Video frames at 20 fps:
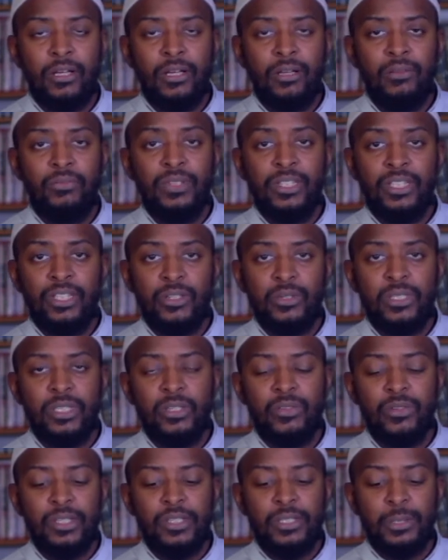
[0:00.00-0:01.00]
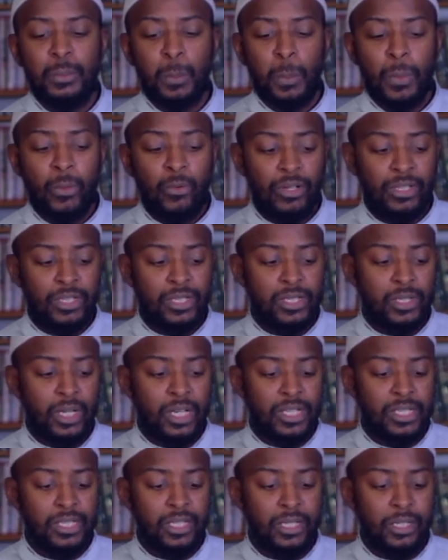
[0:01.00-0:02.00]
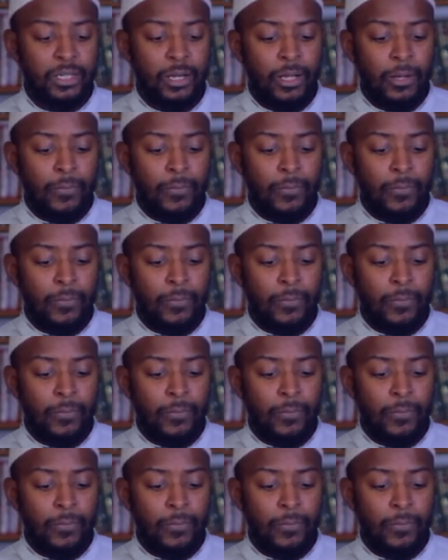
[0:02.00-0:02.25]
video series, we are discussing